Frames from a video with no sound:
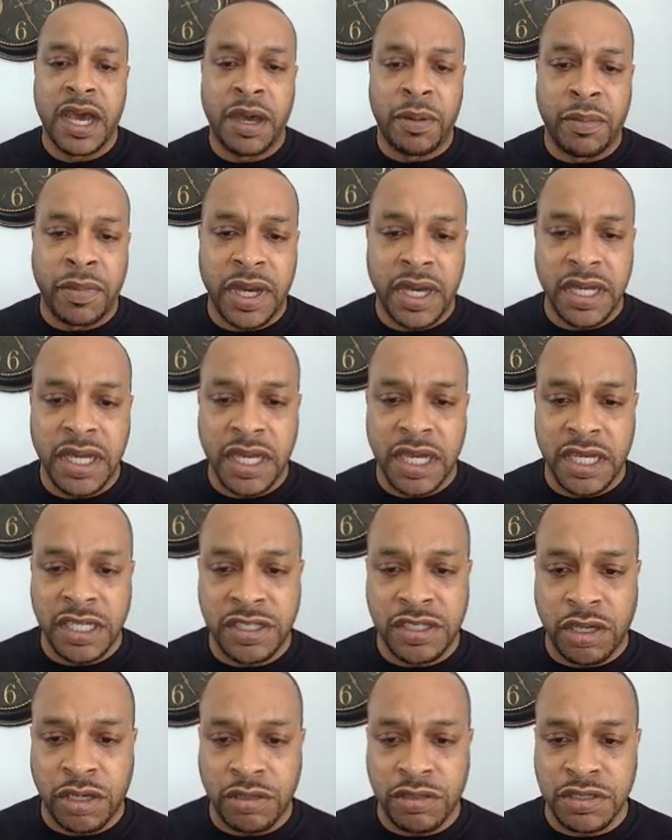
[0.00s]
Among
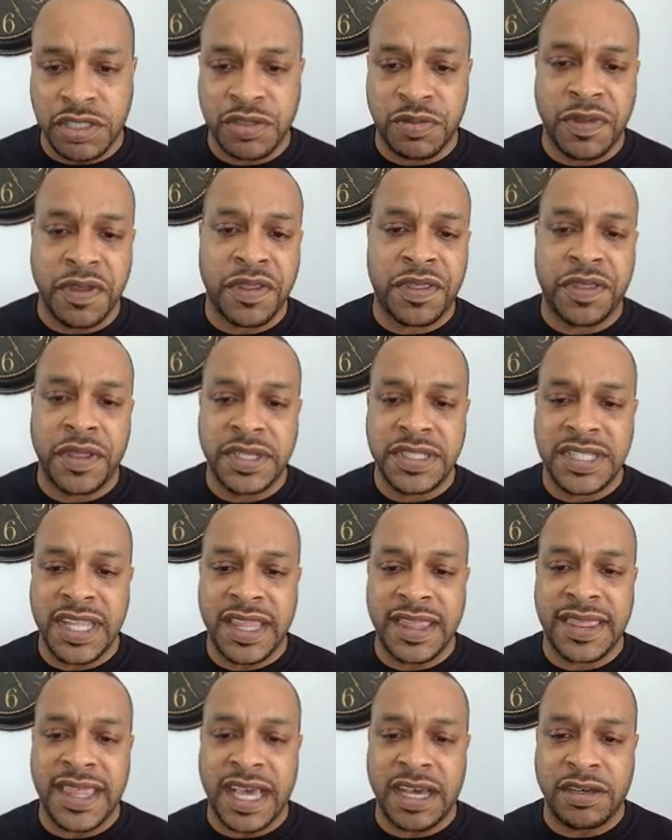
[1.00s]
adults with
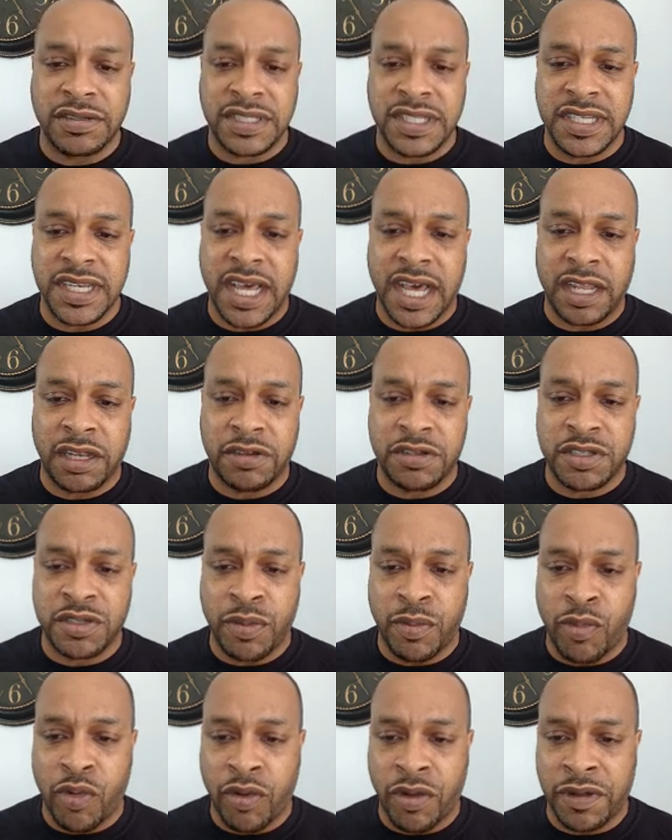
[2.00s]

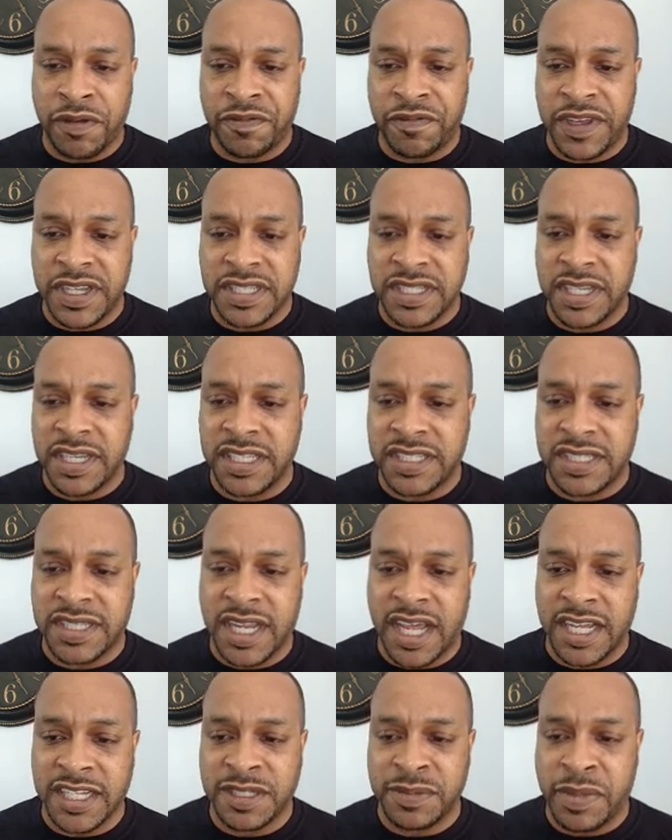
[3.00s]
$10,000 or more invested in
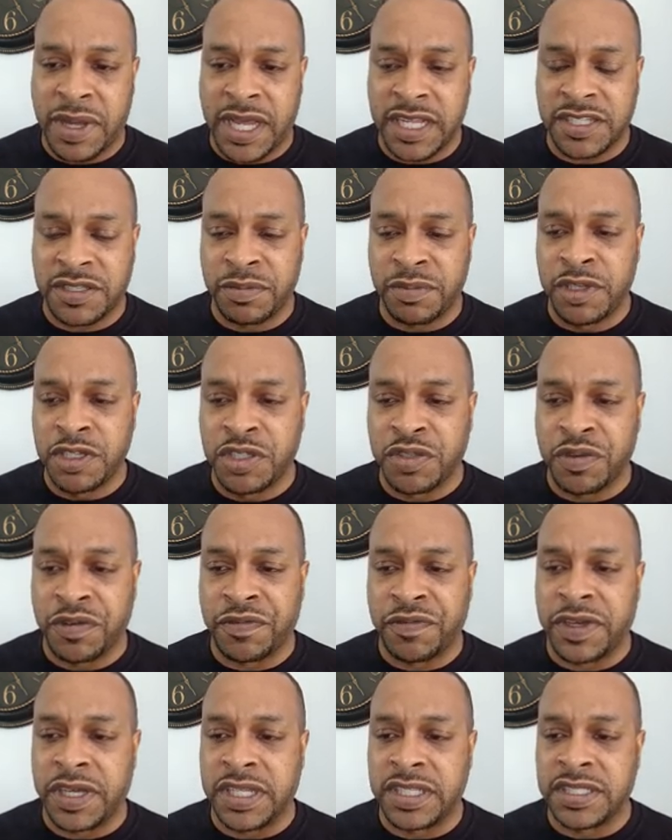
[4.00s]
stocks, bonds, and
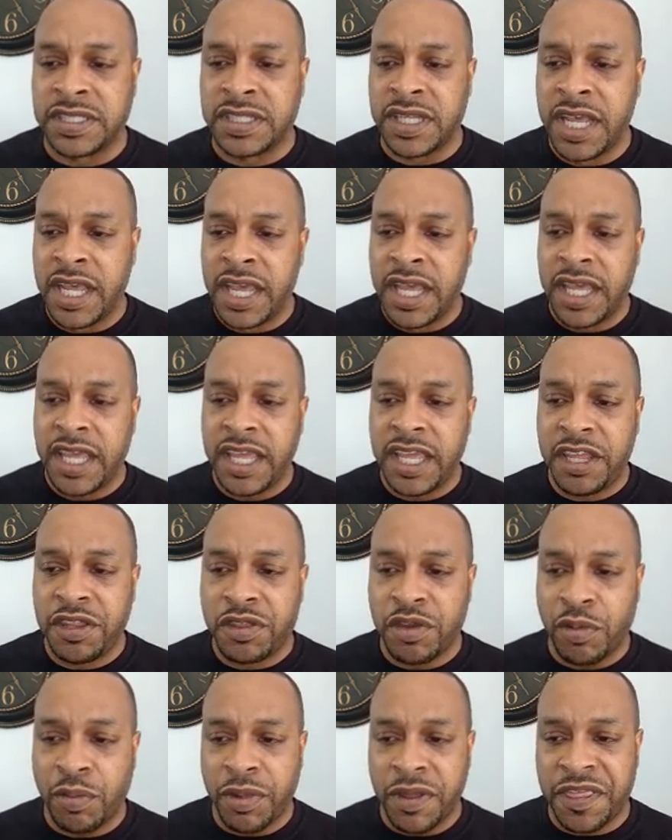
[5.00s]
mutual funds,
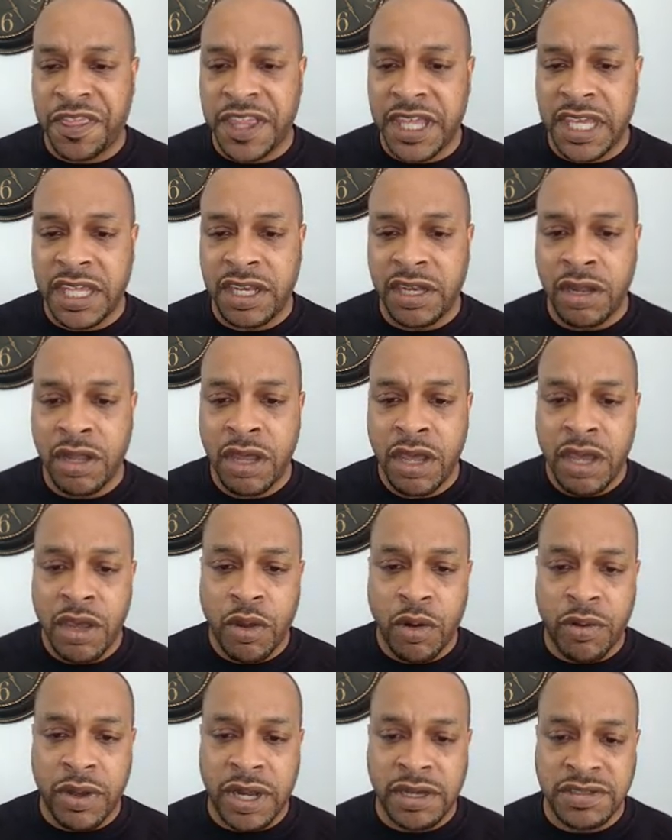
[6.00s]
either within
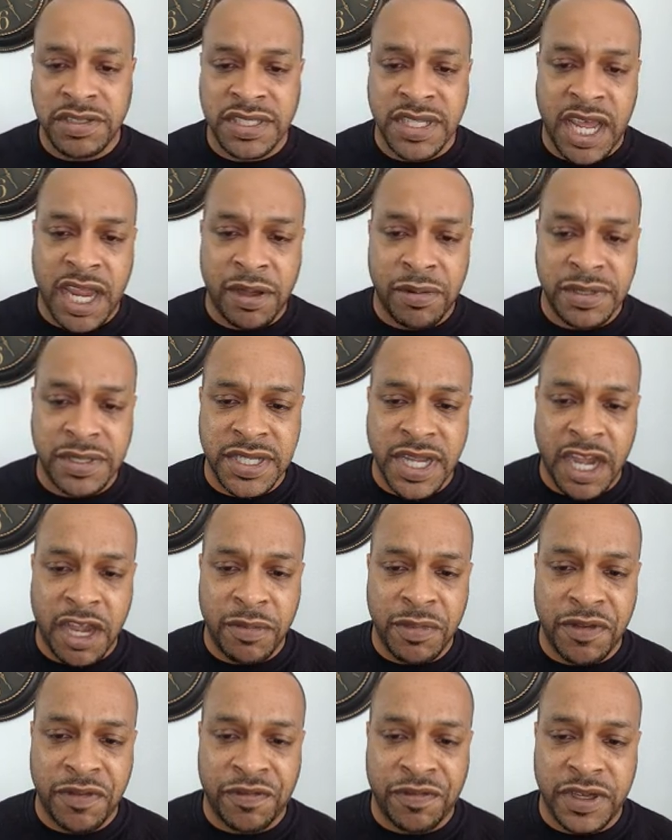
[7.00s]
or outside
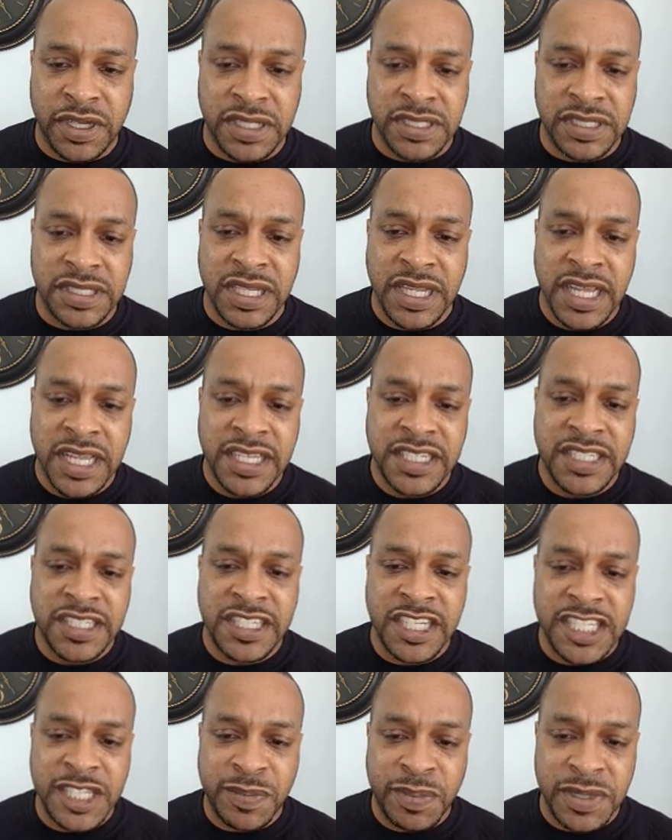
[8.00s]
retirement funds,
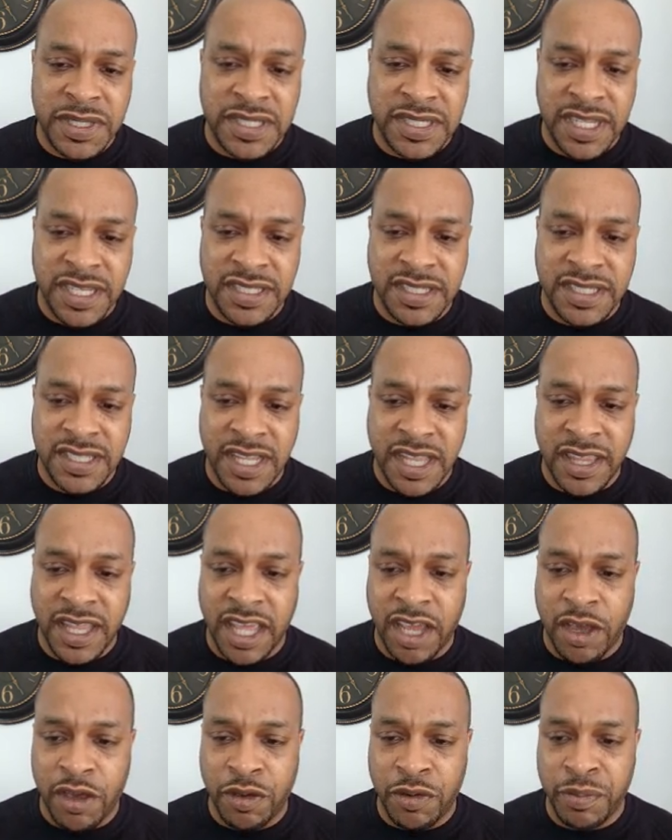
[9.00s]
6% said
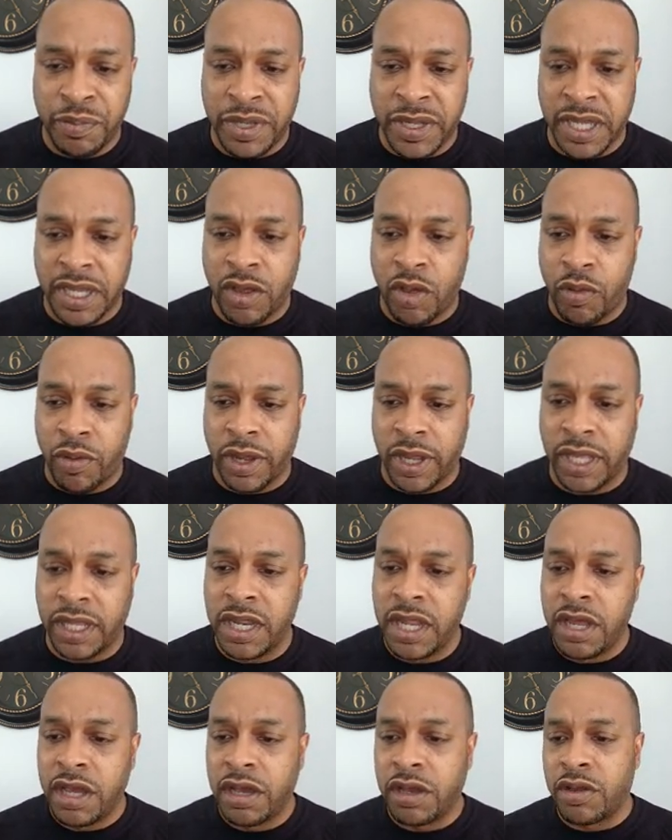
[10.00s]
they own
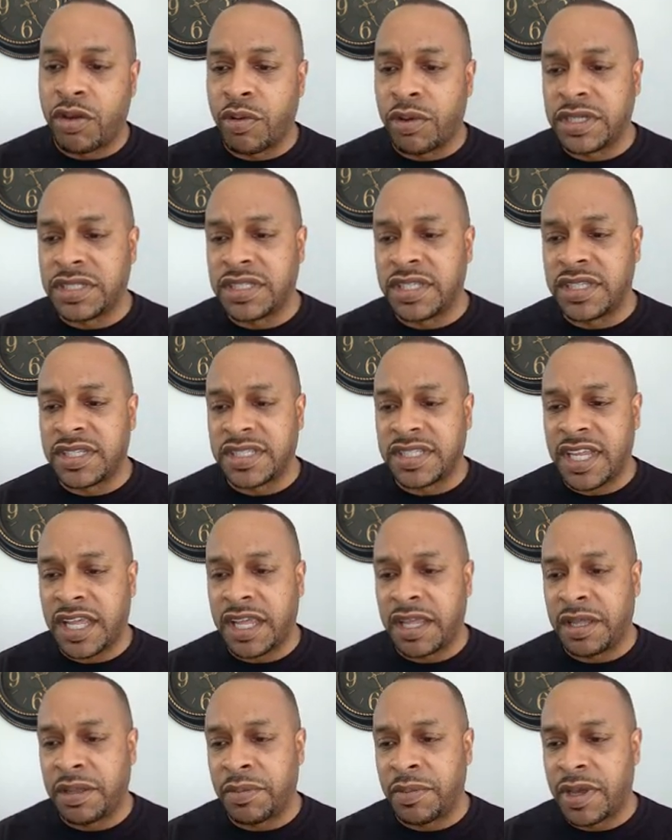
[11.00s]
Bitcoin, according to the
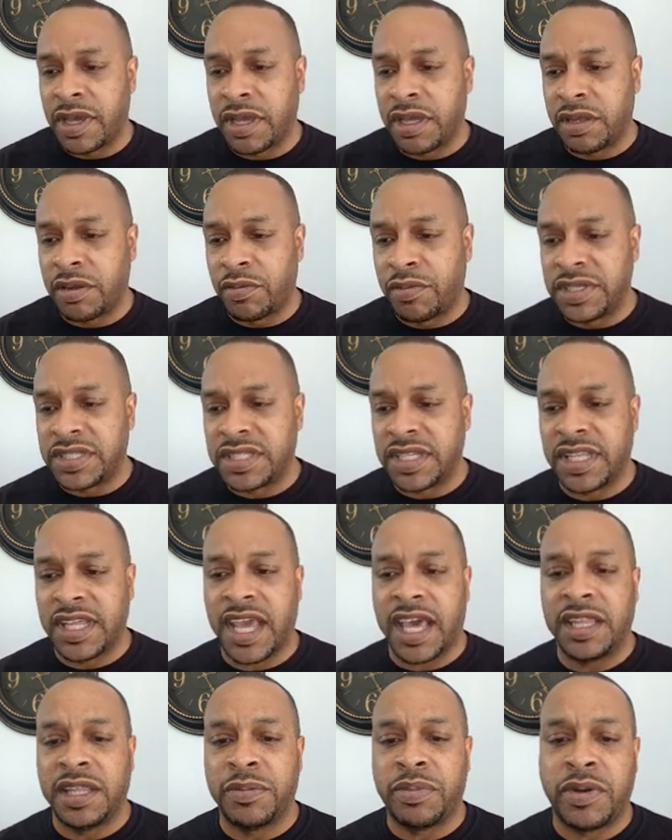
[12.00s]
same
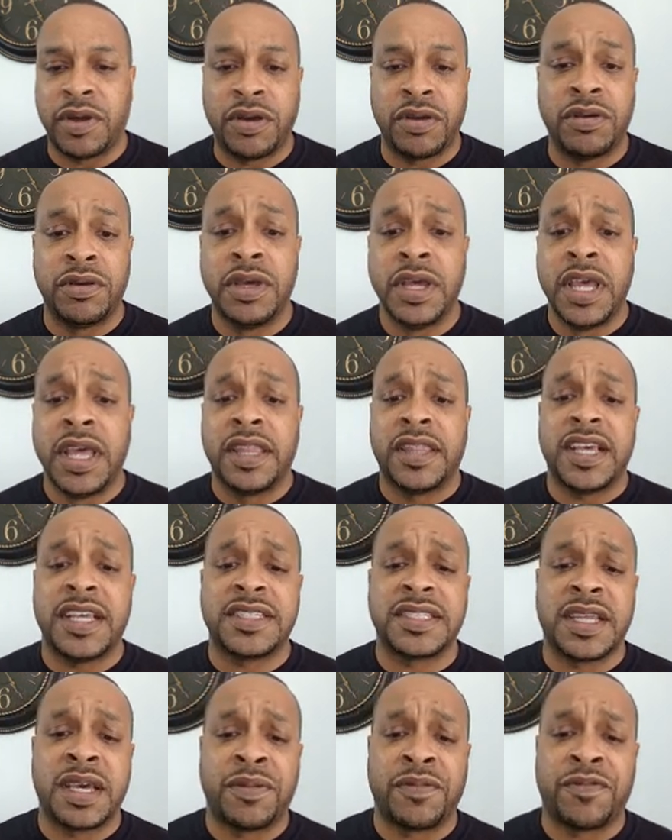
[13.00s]
recent Gallup poll.
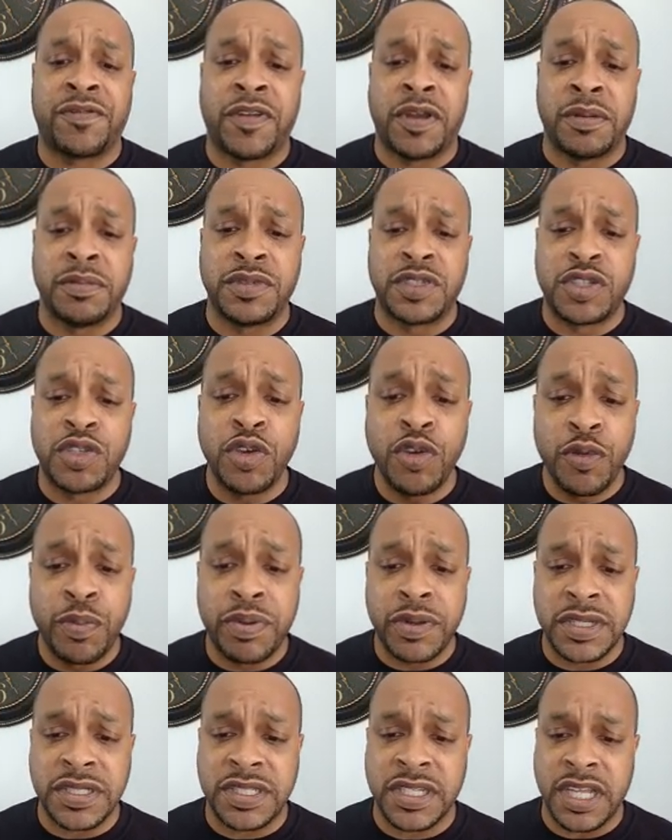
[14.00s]
That's up from
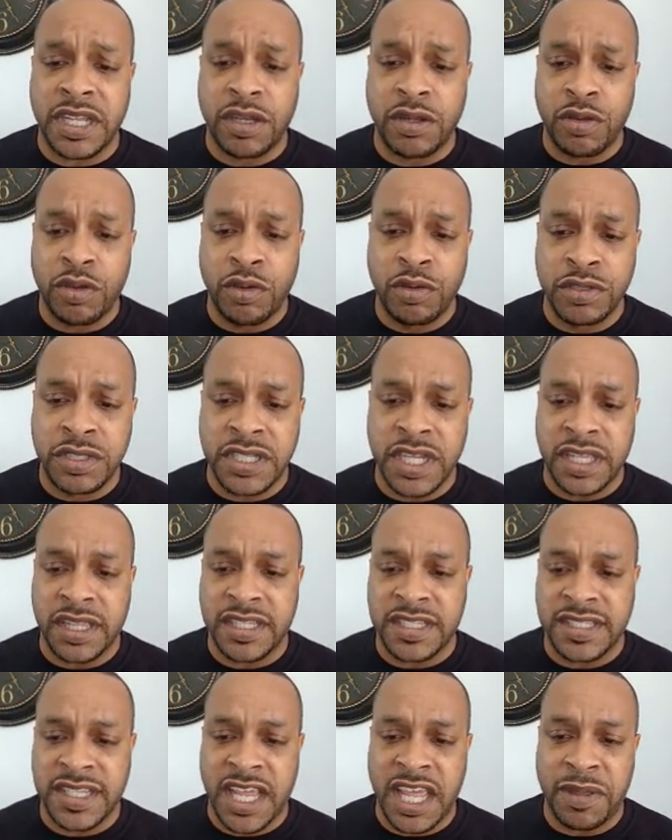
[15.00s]
2% who
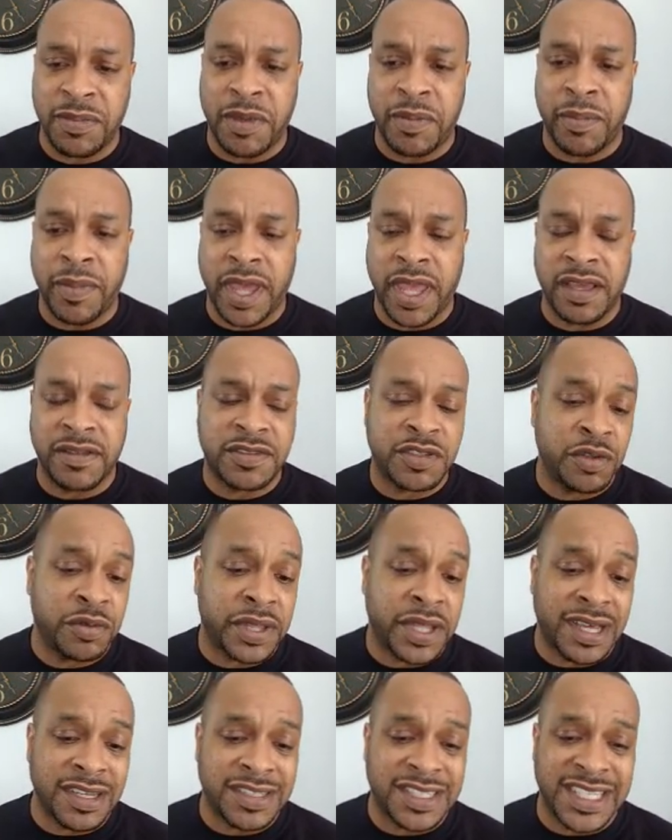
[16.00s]
said the same in May of
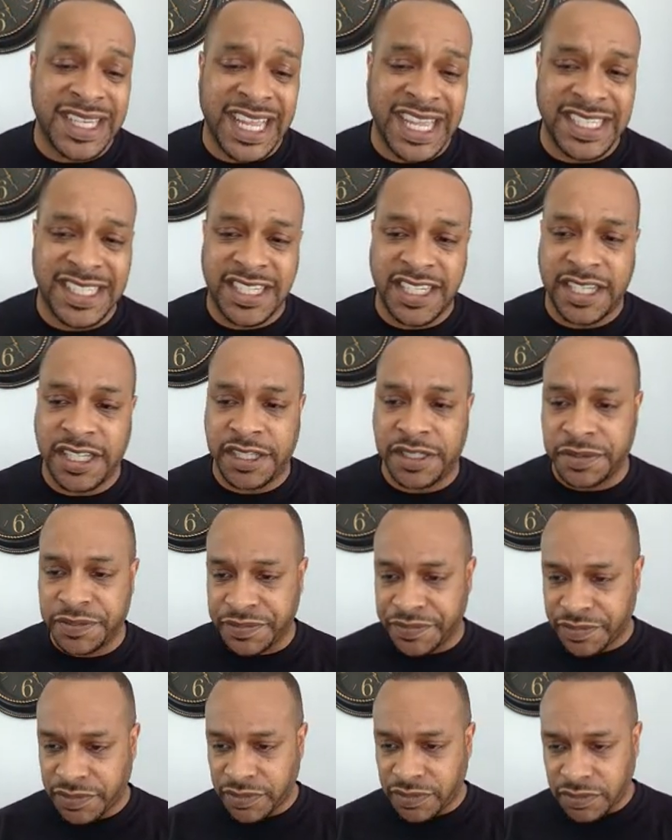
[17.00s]
2018.